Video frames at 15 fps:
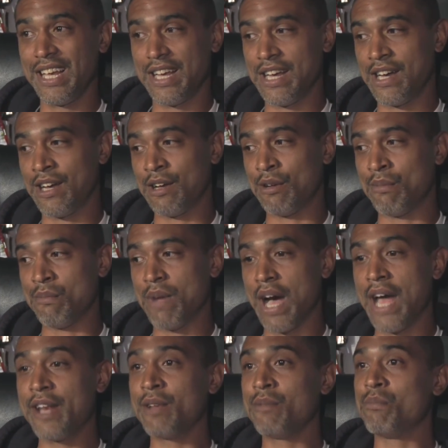
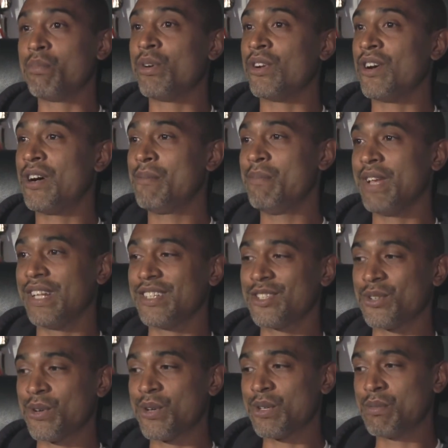I didn't put on Main
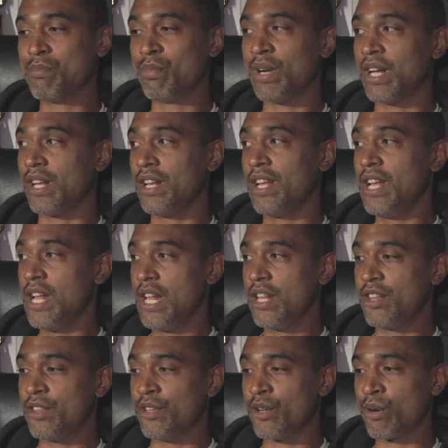Source, but
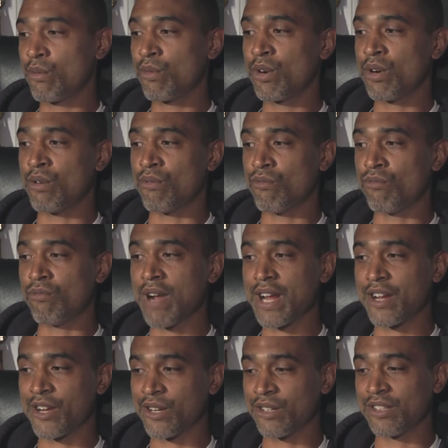there were
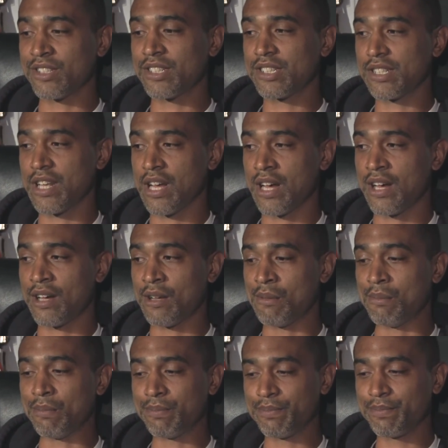records
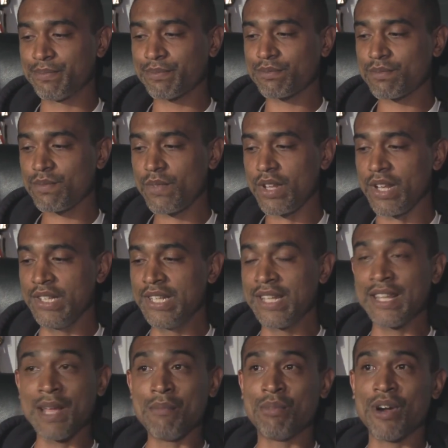that
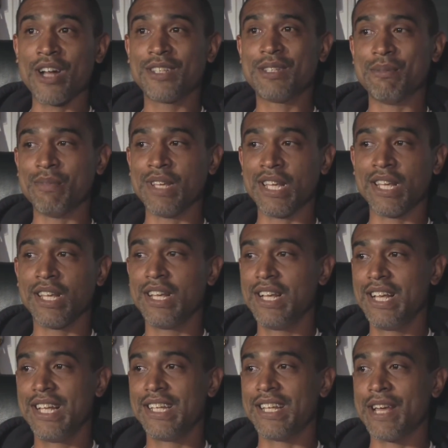they brought to me,
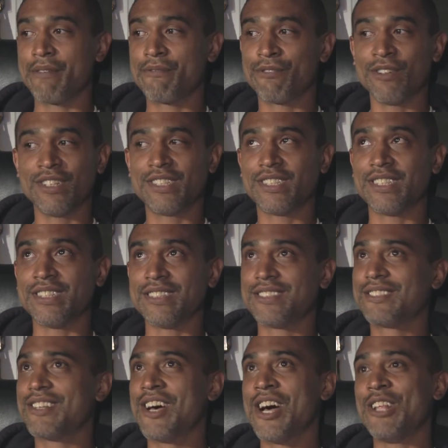like for
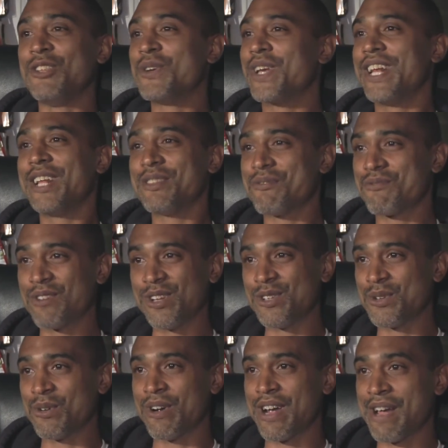instance, Looking at the Front
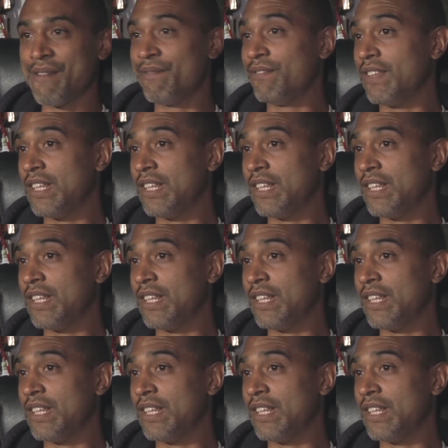Door.